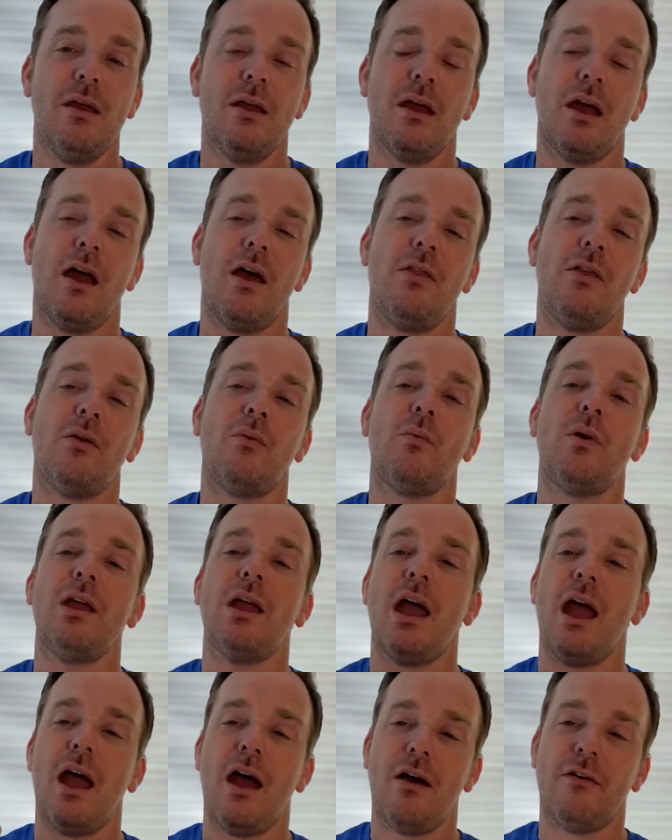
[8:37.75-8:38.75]
And then we
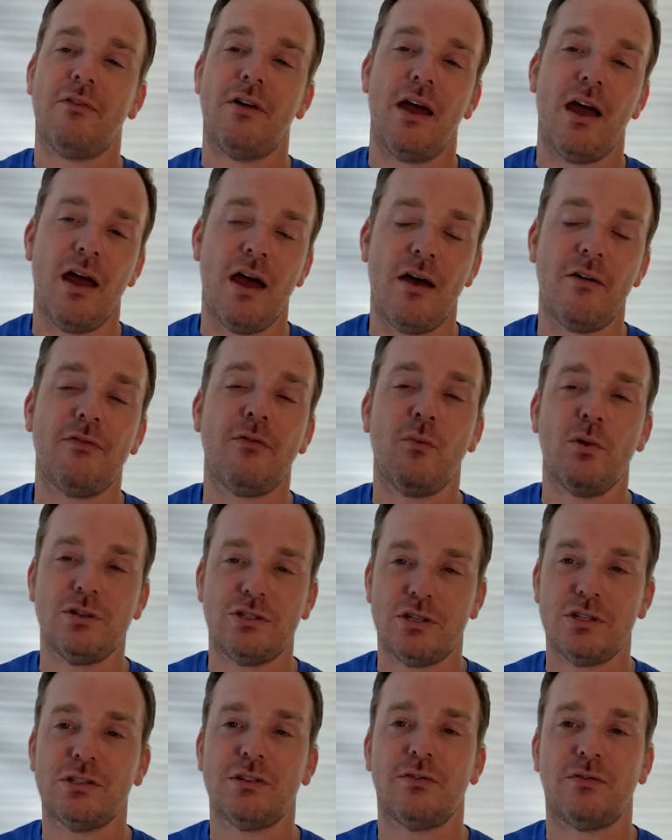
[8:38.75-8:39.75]
have F, which
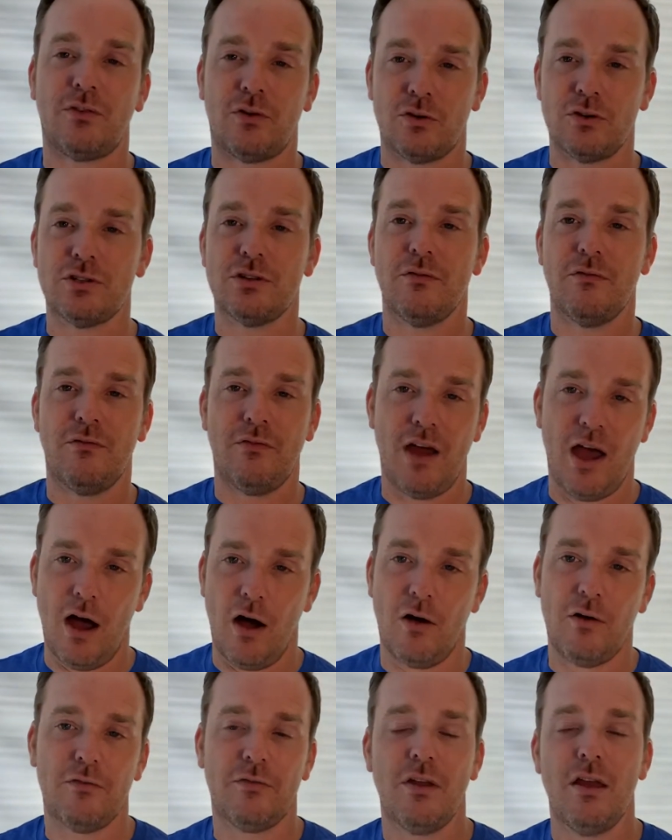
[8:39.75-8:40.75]
is first
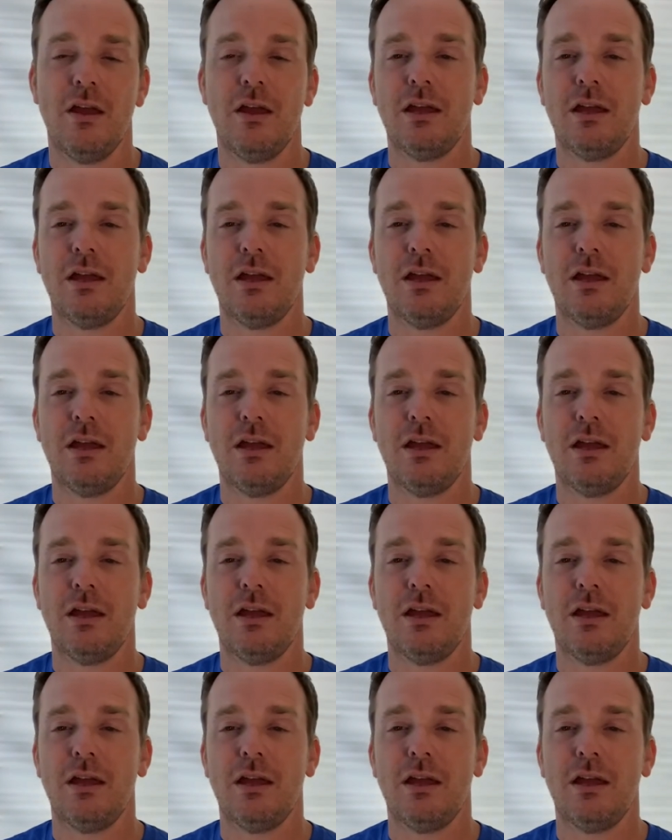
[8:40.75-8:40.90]
valve.